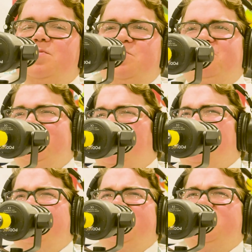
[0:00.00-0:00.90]
moving
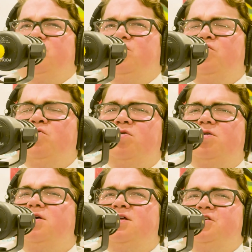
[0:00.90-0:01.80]
on, like, who
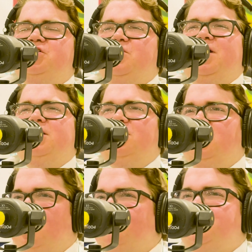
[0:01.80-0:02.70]
do you kind of
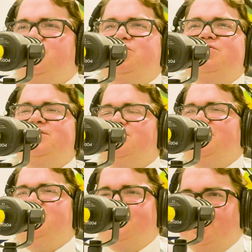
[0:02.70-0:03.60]
look up to? Who's your
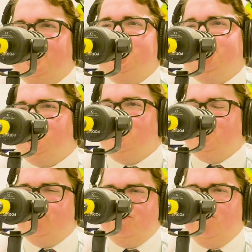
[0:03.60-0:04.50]
inspiration with
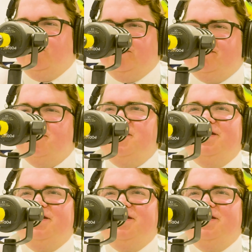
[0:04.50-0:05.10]
doing all this?